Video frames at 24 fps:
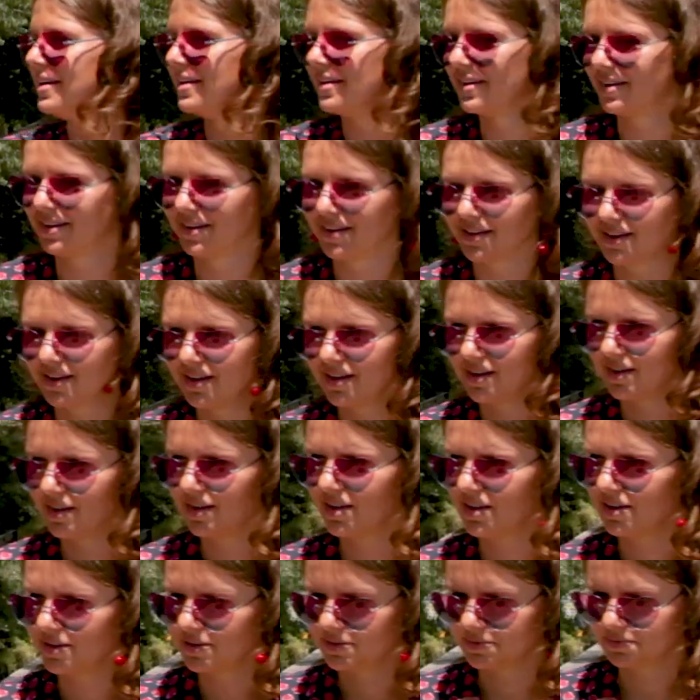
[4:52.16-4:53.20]

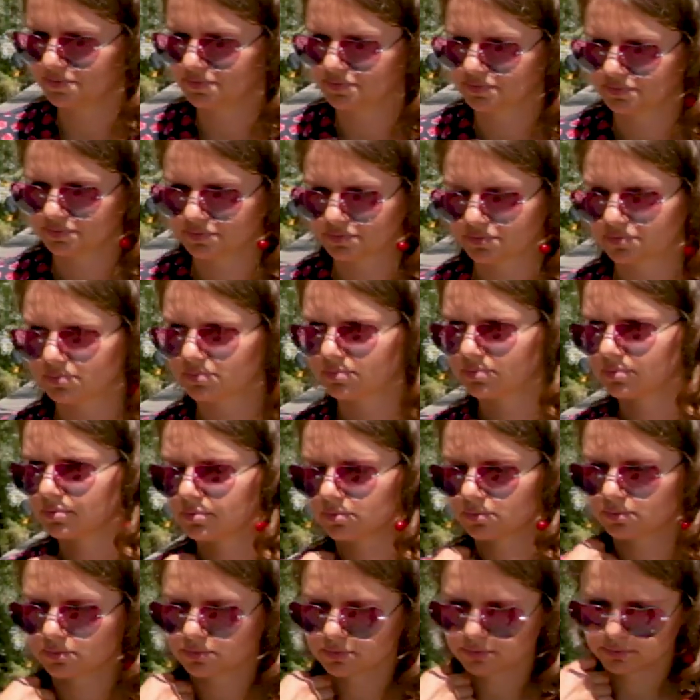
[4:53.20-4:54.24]

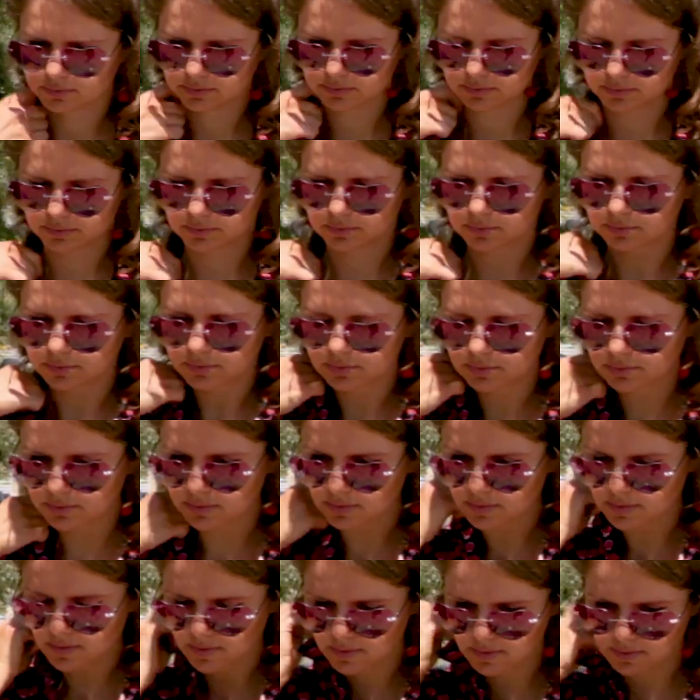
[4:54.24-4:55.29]

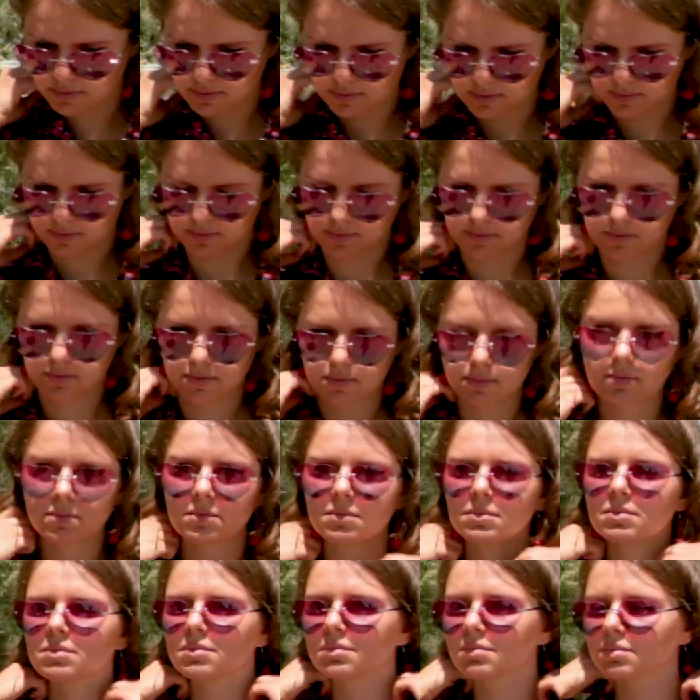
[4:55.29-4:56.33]

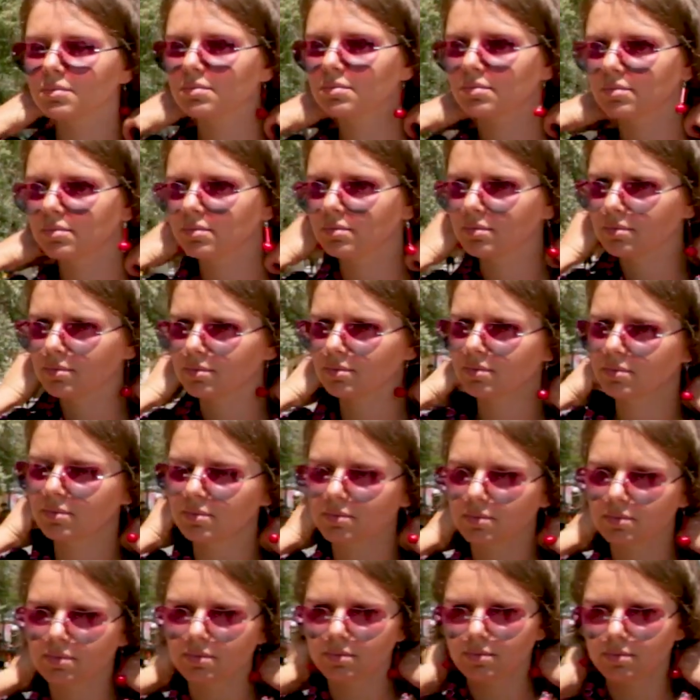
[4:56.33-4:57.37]

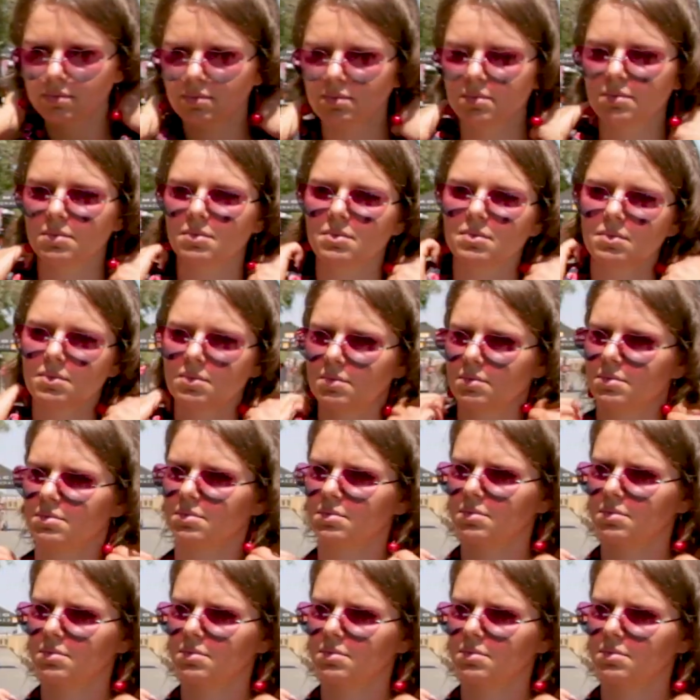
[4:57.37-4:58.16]
The person shown says nothing.